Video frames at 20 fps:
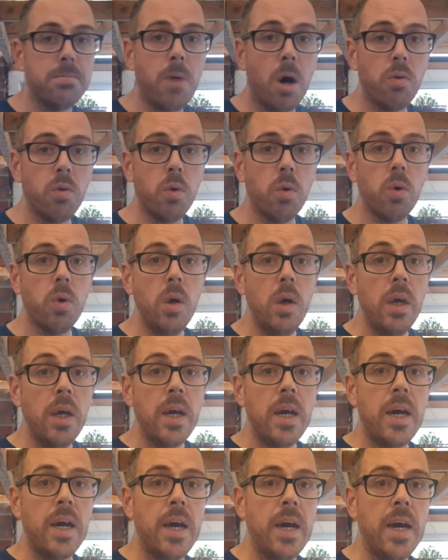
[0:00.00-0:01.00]
tomorrow.
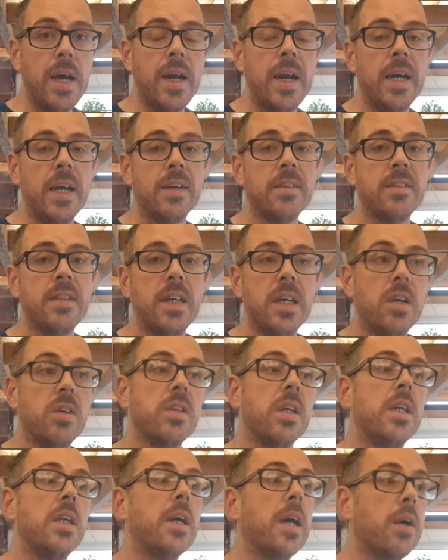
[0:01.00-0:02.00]
Like I say,
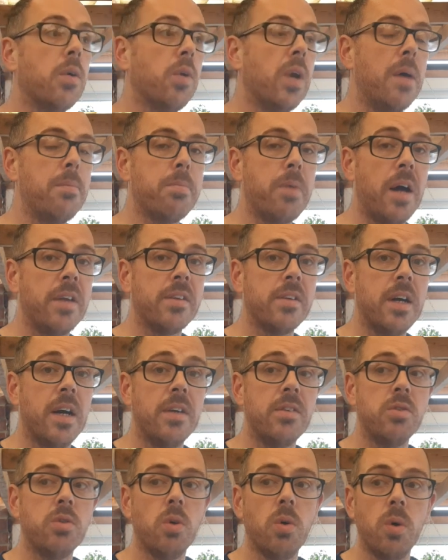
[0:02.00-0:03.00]
because I need to get all them
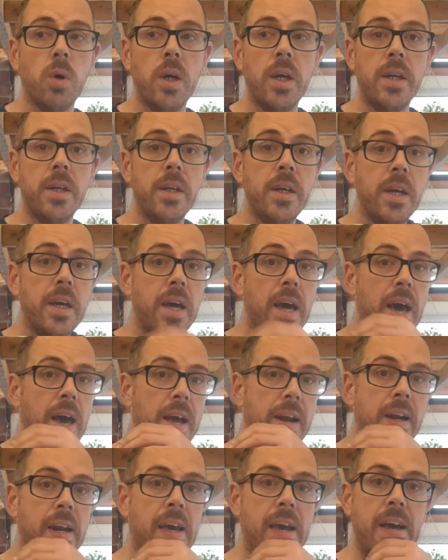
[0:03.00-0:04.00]
brassicas sorted,
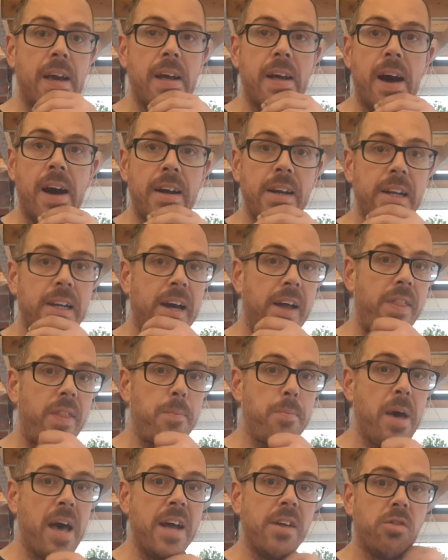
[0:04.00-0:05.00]
and I need to
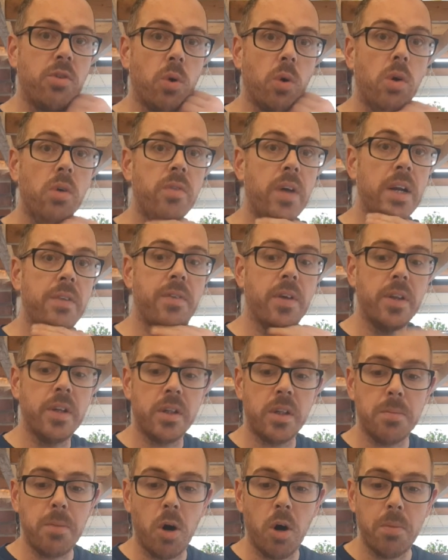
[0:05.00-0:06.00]
get the bed sorted, ready for
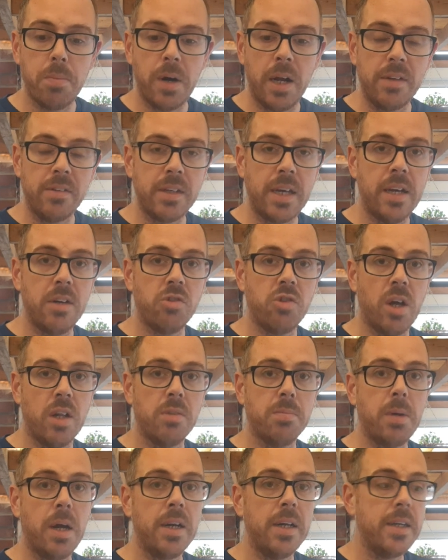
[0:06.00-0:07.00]
the tomato plants getting
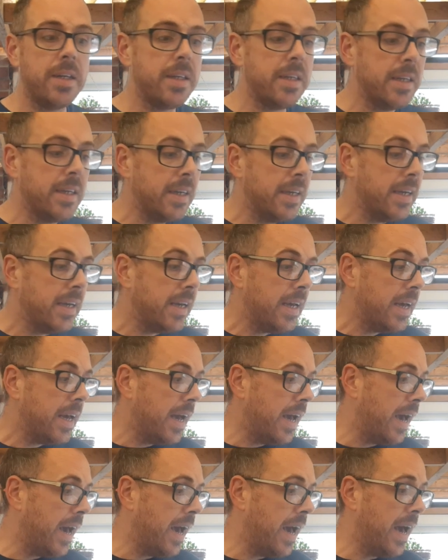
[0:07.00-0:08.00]
transplanted.
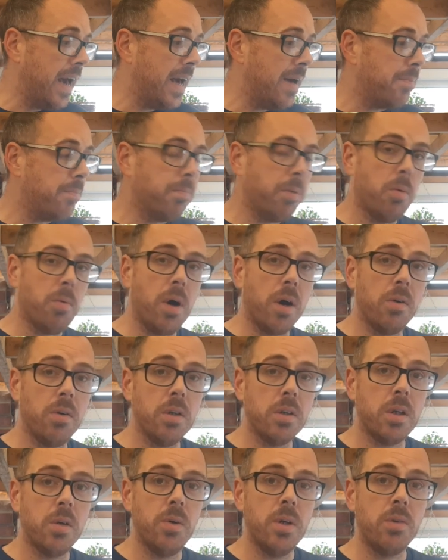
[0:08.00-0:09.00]
But what I'm
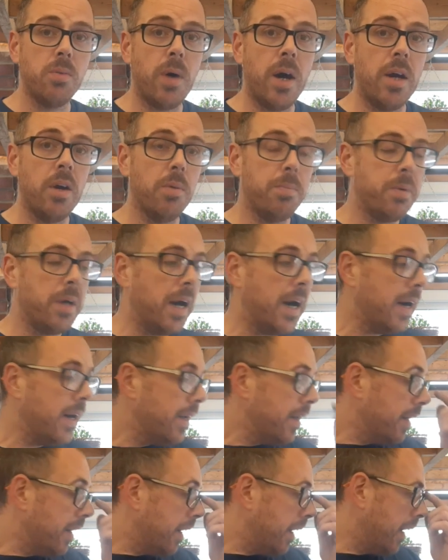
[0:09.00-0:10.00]
going to do is, while I'm up
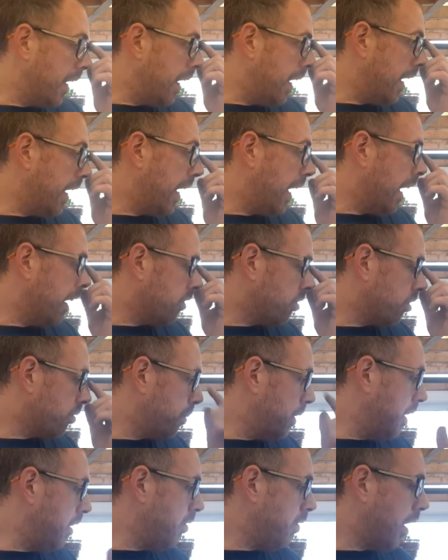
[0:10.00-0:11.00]
here, I'm
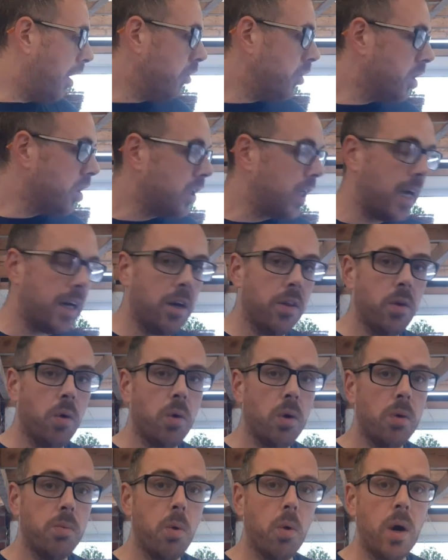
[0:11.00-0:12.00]
just being around, just checking on
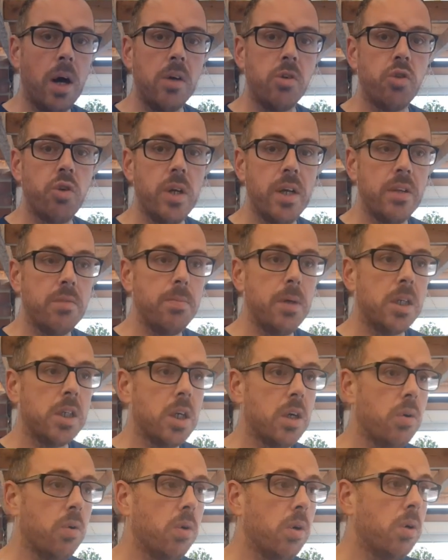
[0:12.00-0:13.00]
all the water trays, make
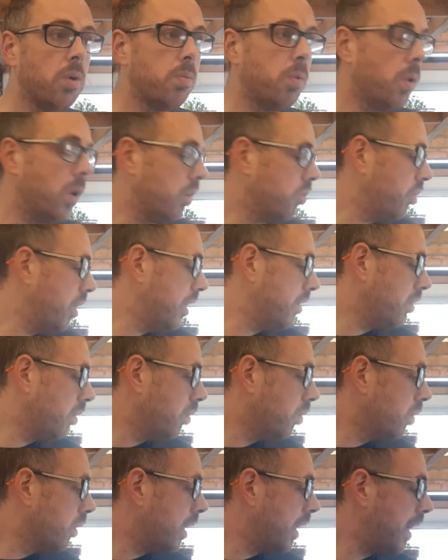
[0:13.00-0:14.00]
sure all the water trays
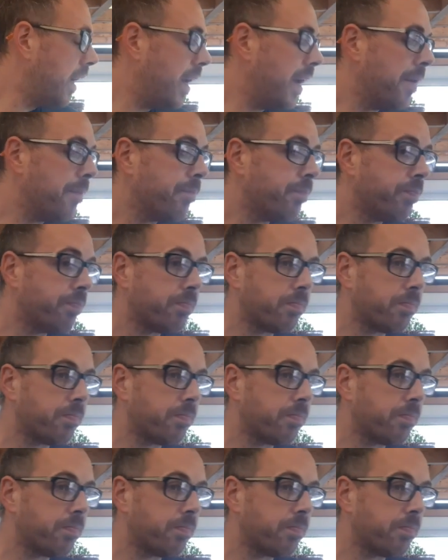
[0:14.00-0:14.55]
are okay.